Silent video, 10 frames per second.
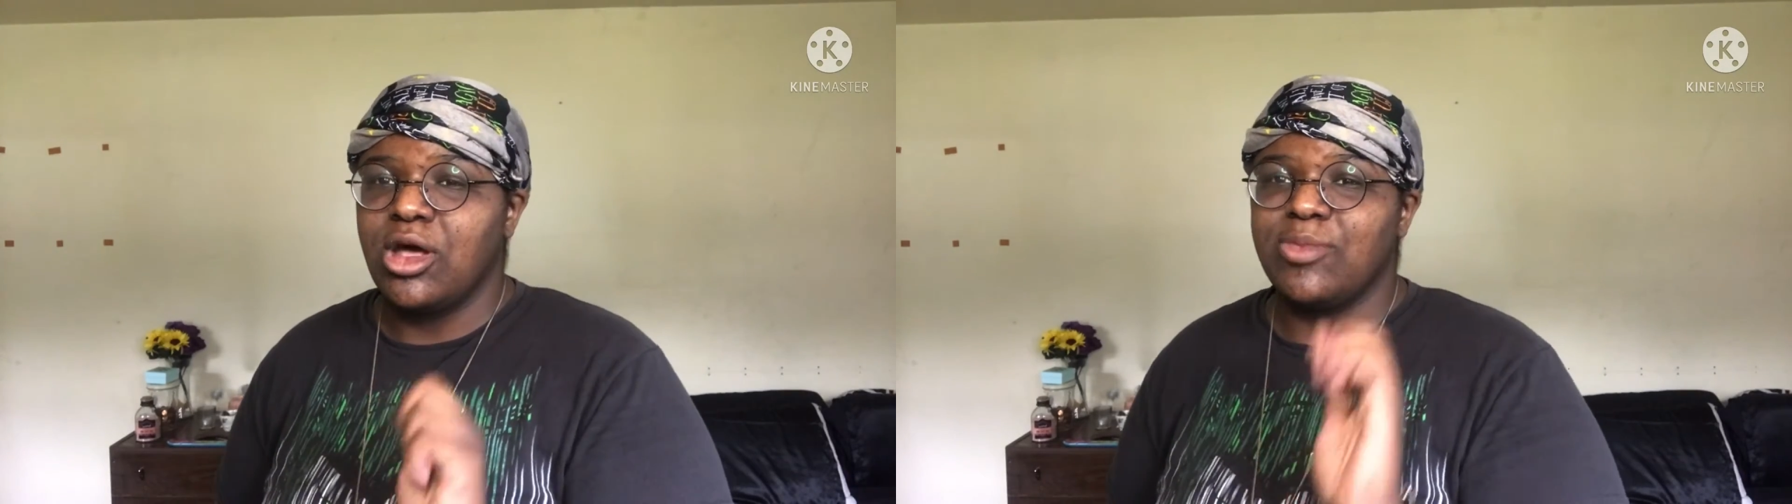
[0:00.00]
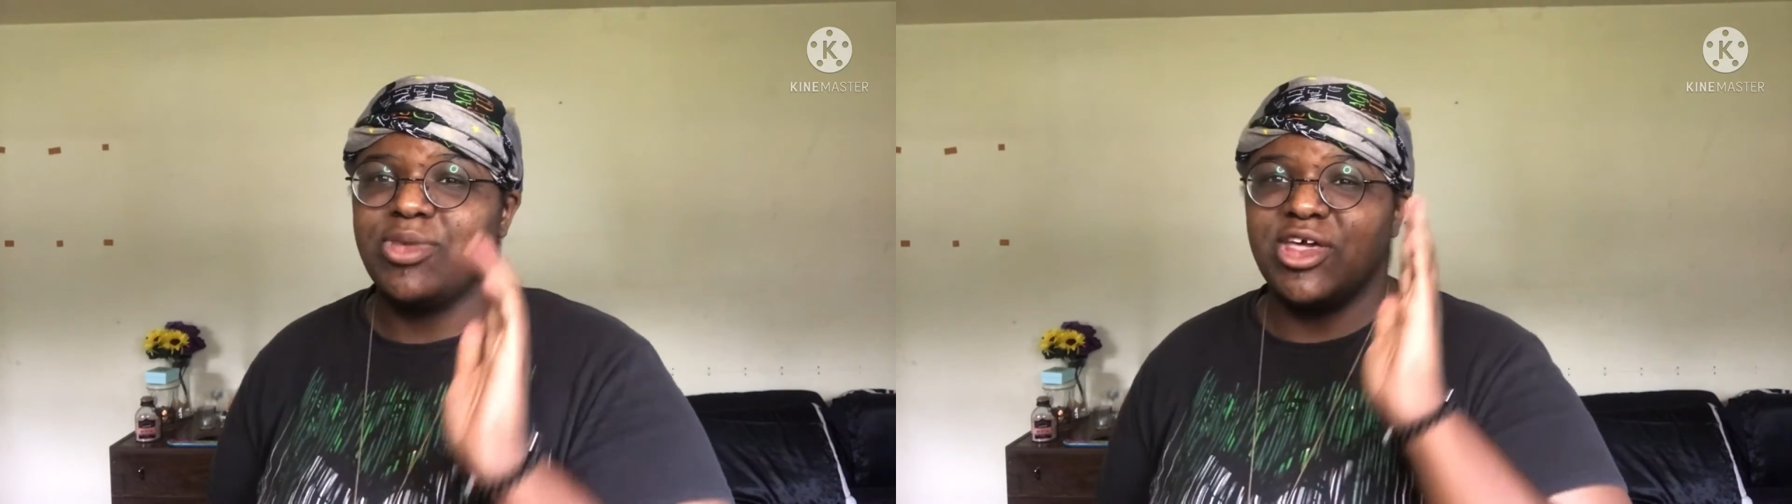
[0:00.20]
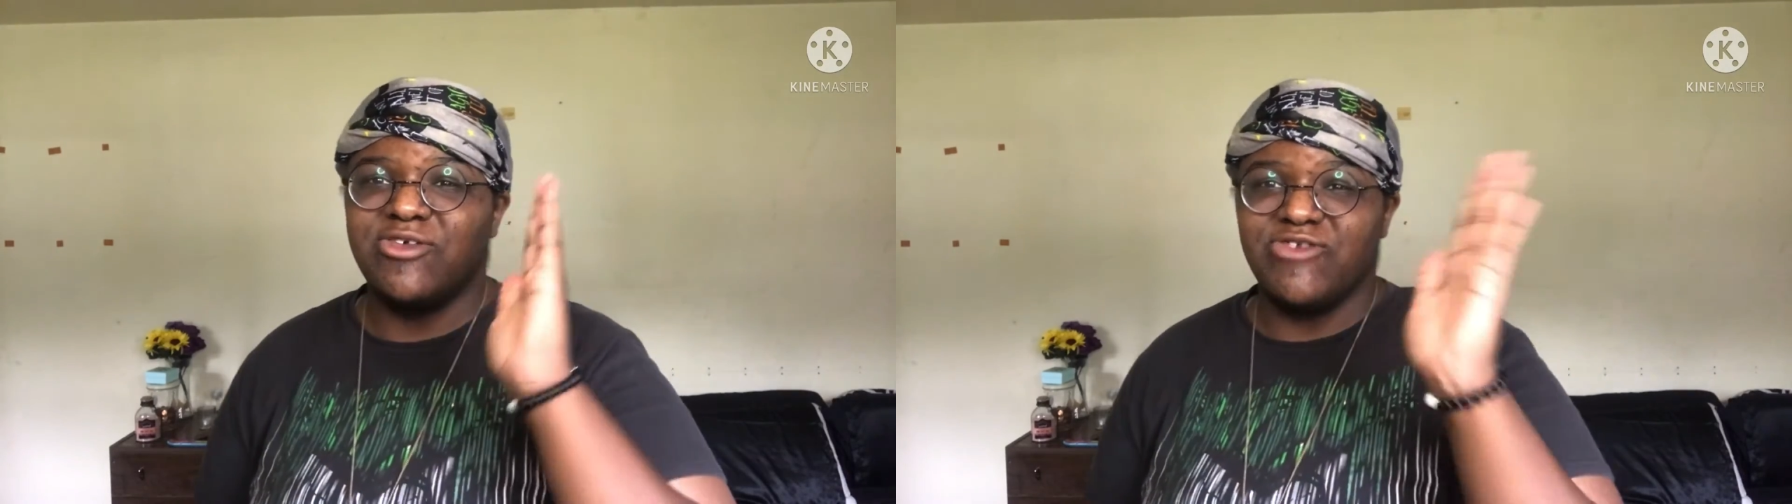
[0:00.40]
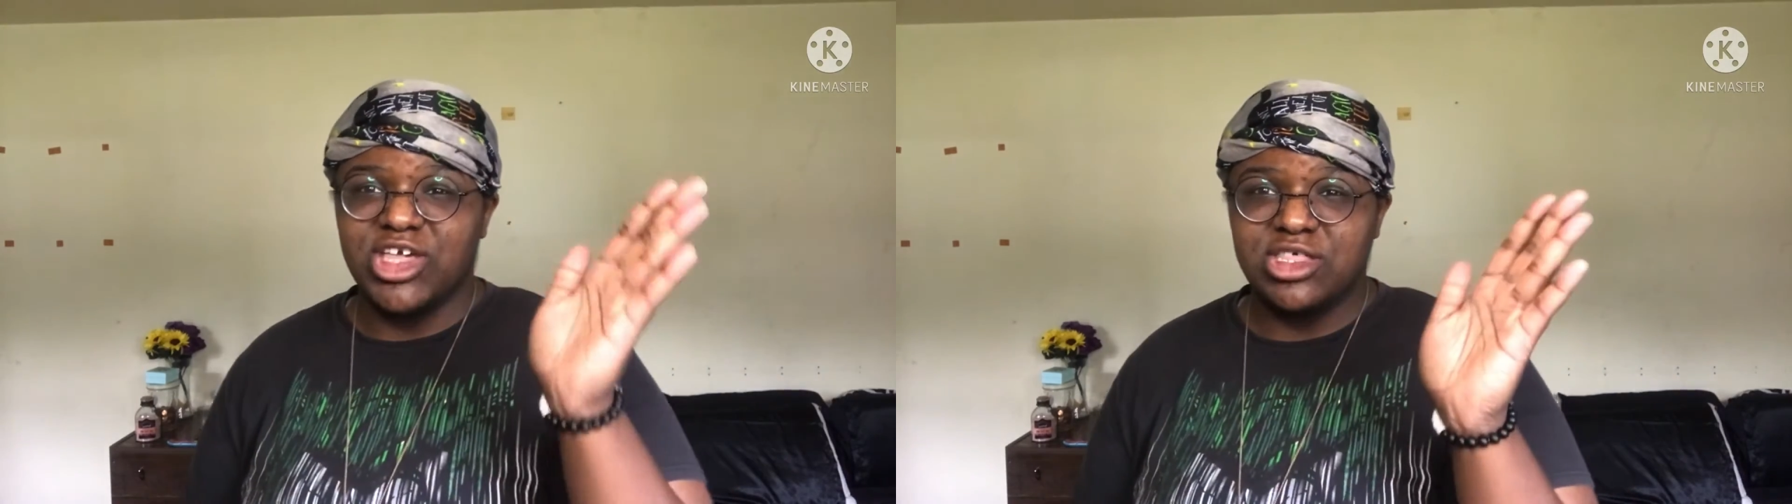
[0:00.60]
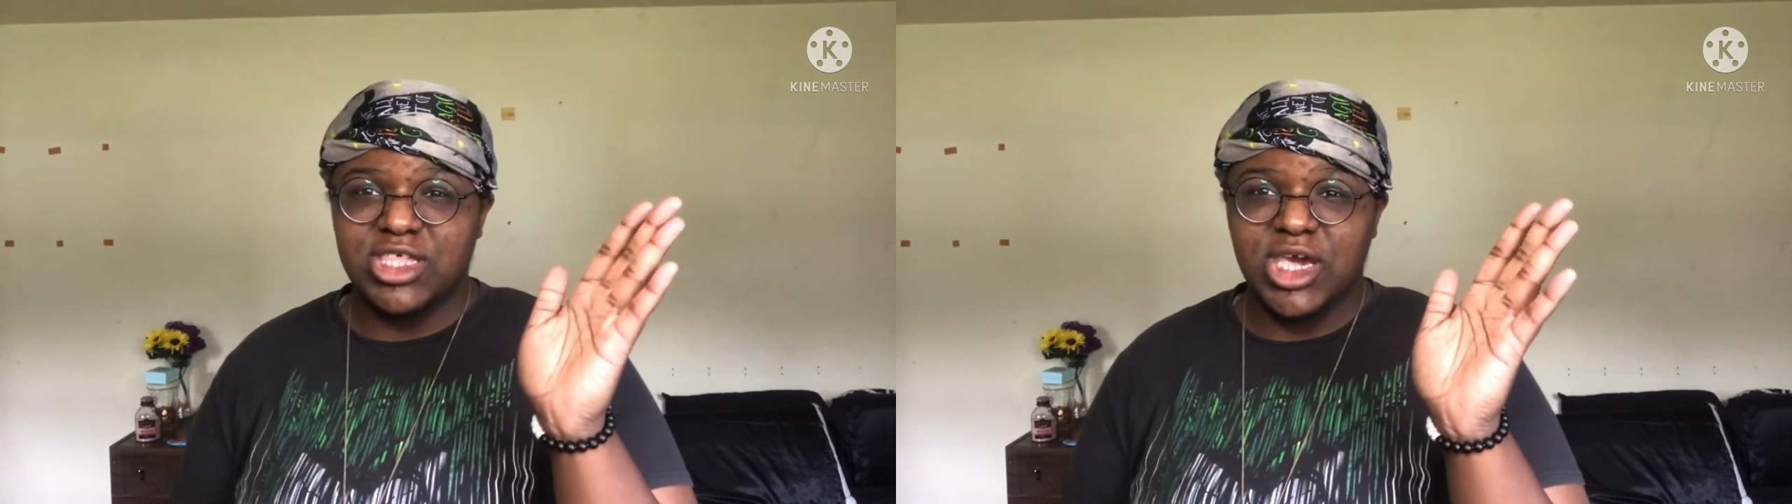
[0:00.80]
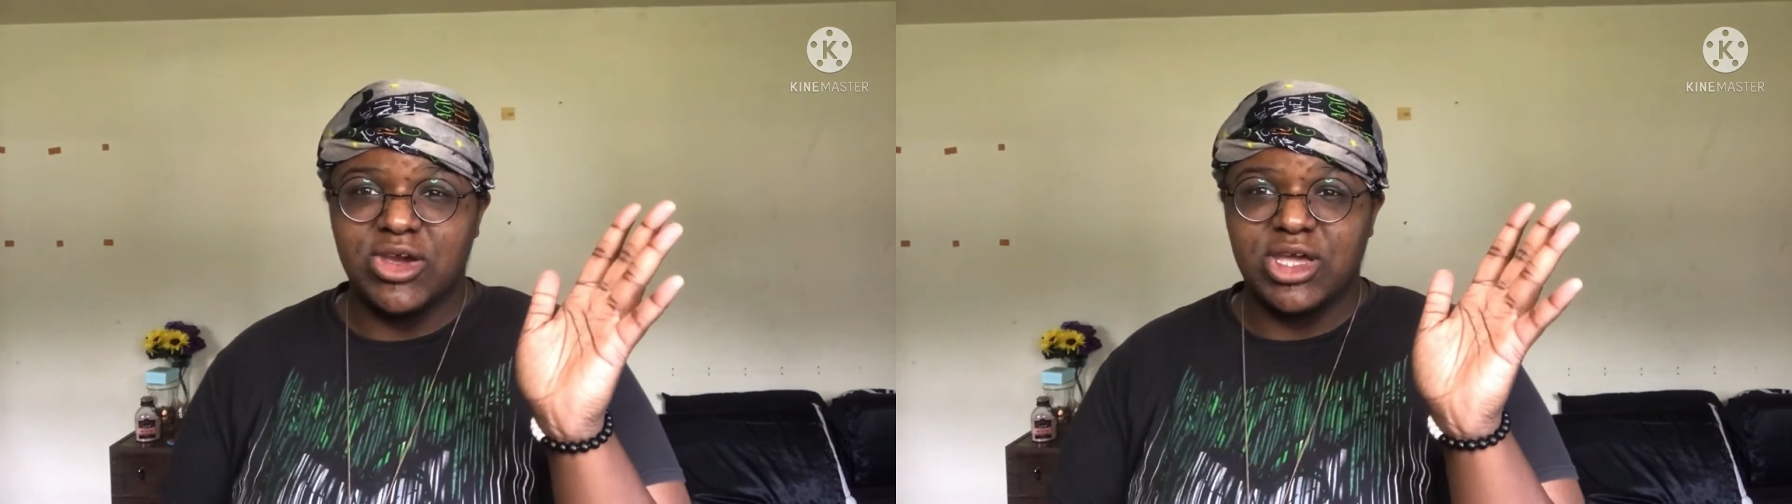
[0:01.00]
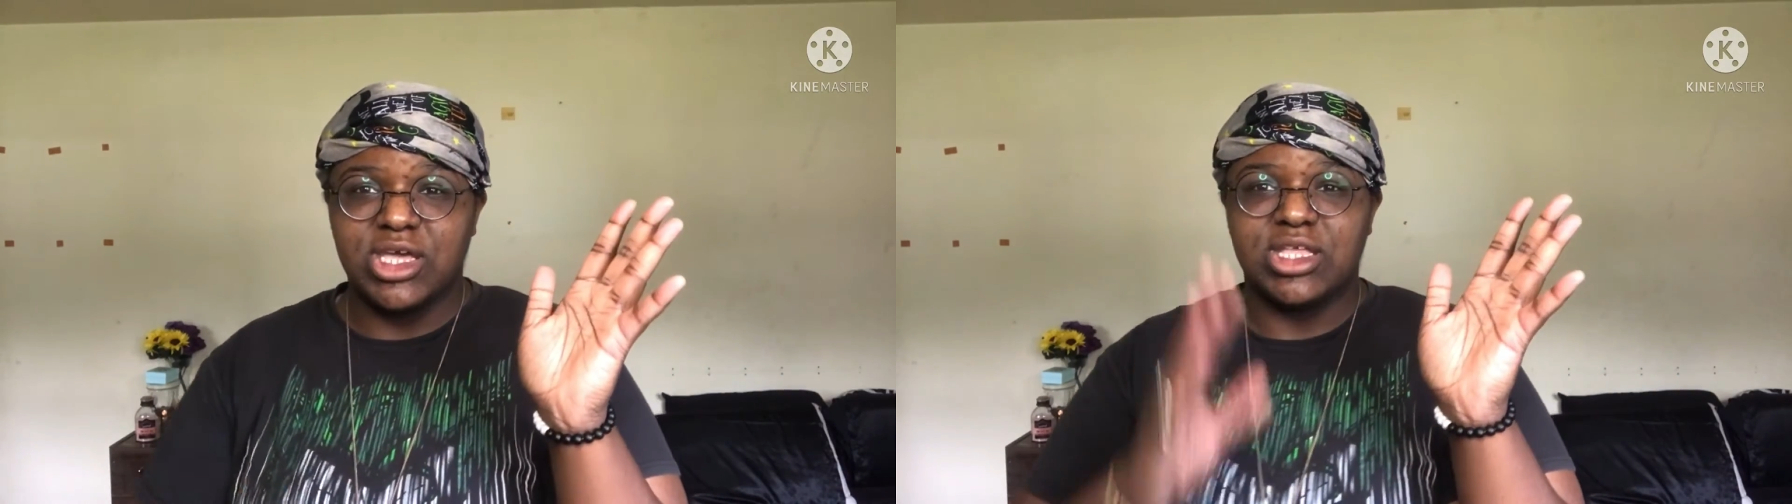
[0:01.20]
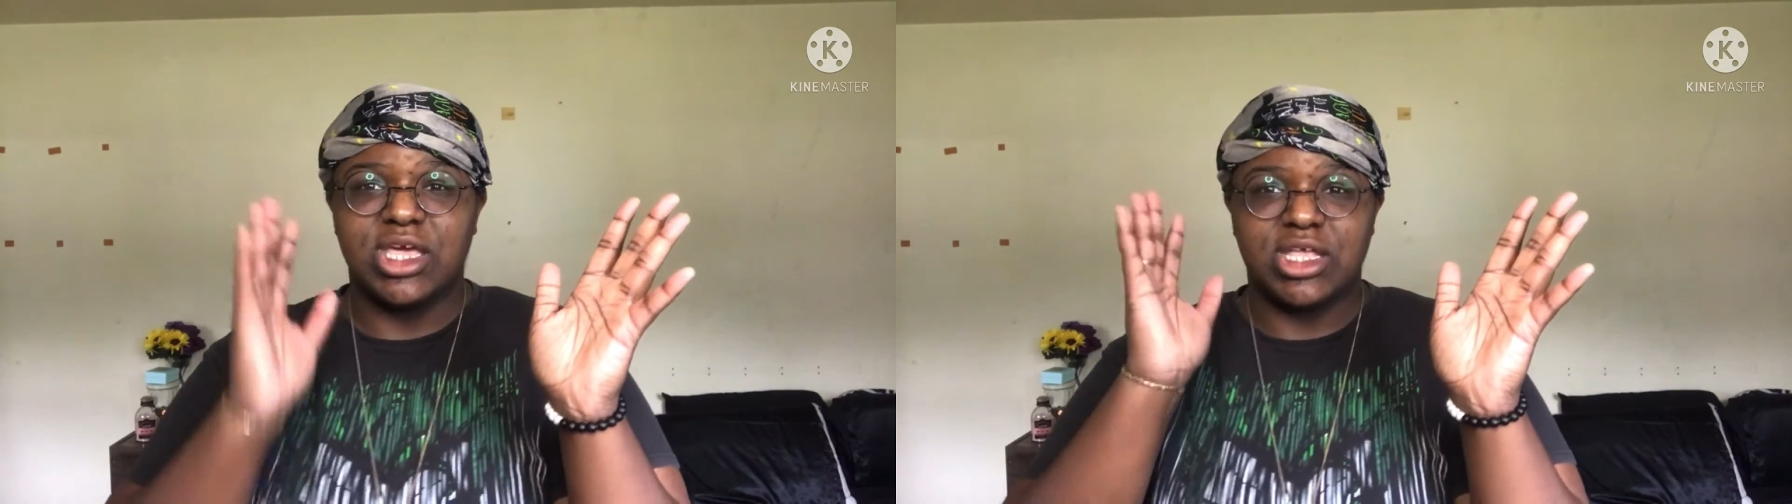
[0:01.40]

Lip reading: on being vegetarian